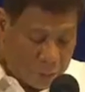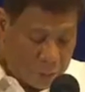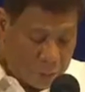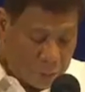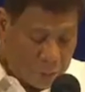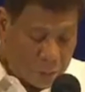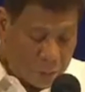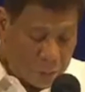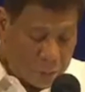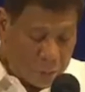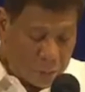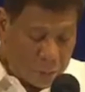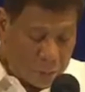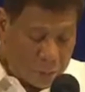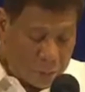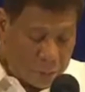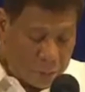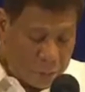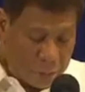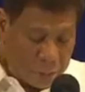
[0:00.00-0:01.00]

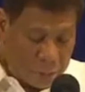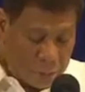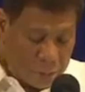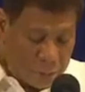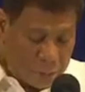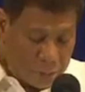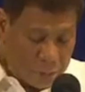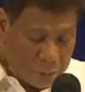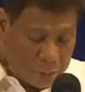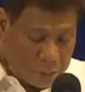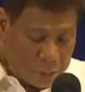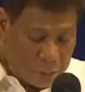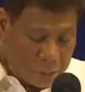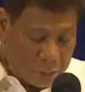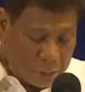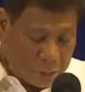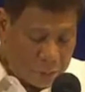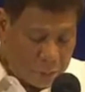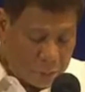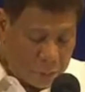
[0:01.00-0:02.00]
And
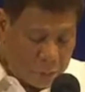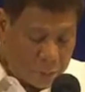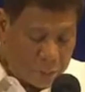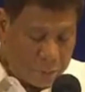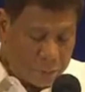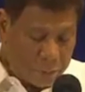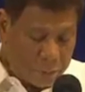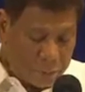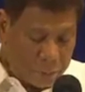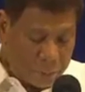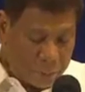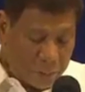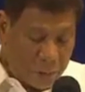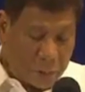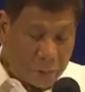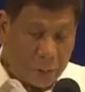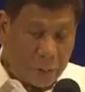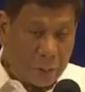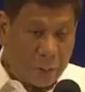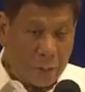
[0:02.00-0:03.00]
I have
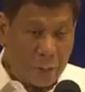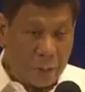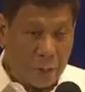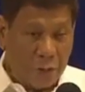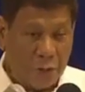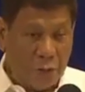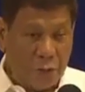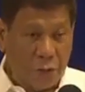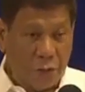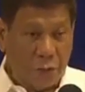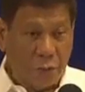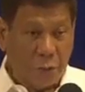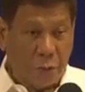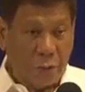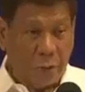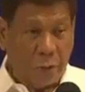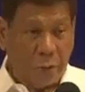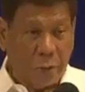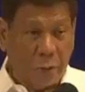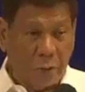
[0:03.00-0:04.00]
taken an issue with
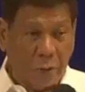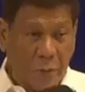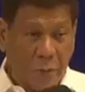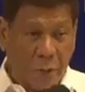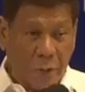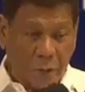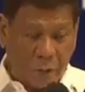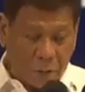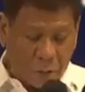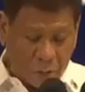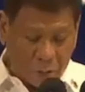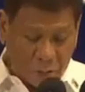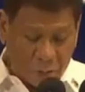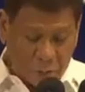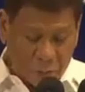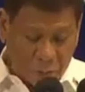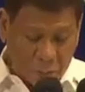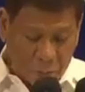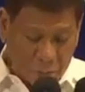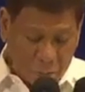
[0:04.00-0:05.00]
that, with my
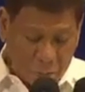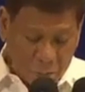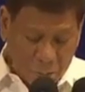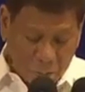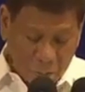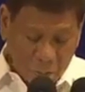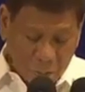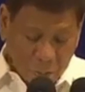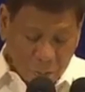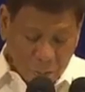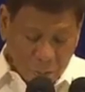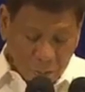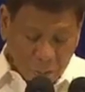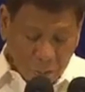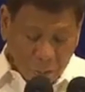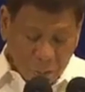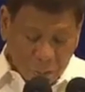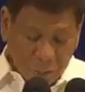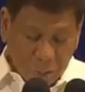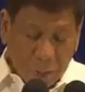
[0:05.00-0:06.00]
religion.
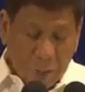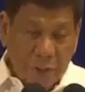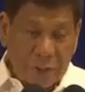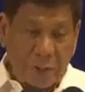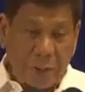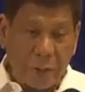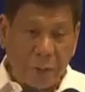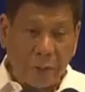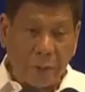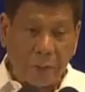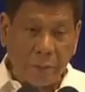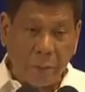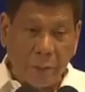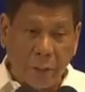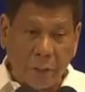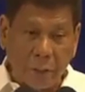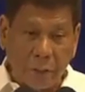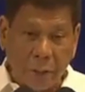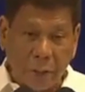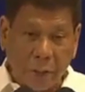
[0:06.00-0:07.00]
It does not
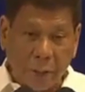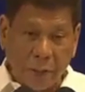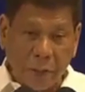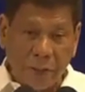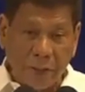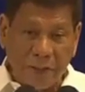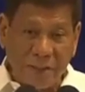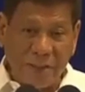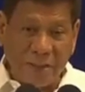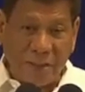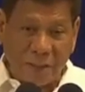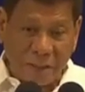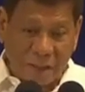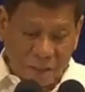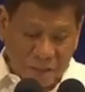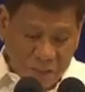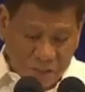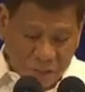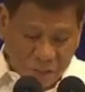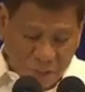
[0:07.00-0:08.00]
make any
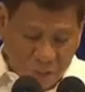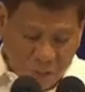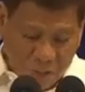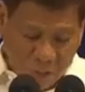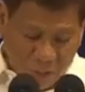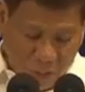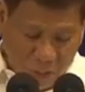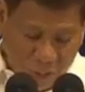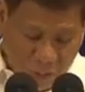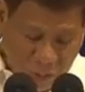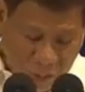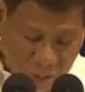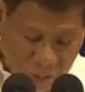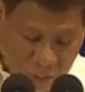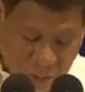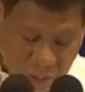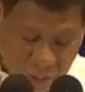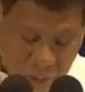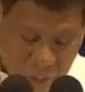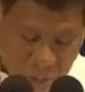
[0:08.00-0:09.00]
sense at all.
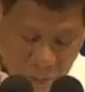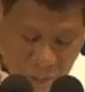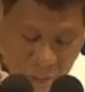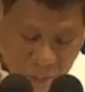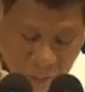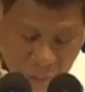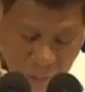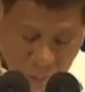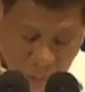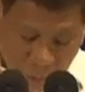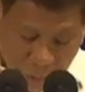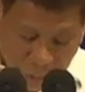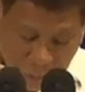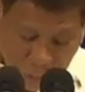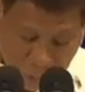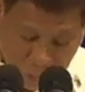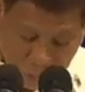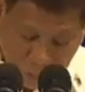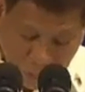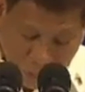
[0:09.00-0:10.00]

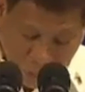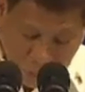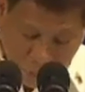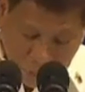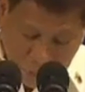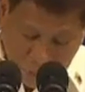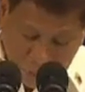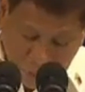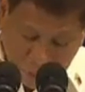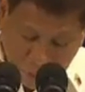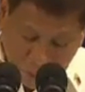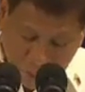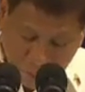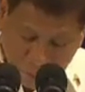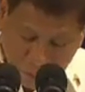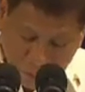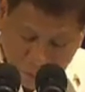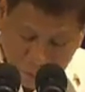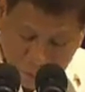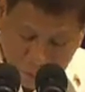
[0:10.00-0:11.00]
Together, let us remain
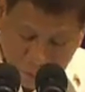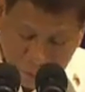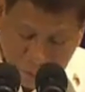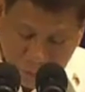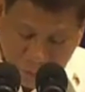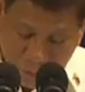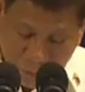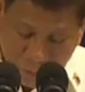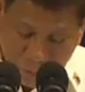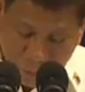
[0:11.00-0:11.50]
partners in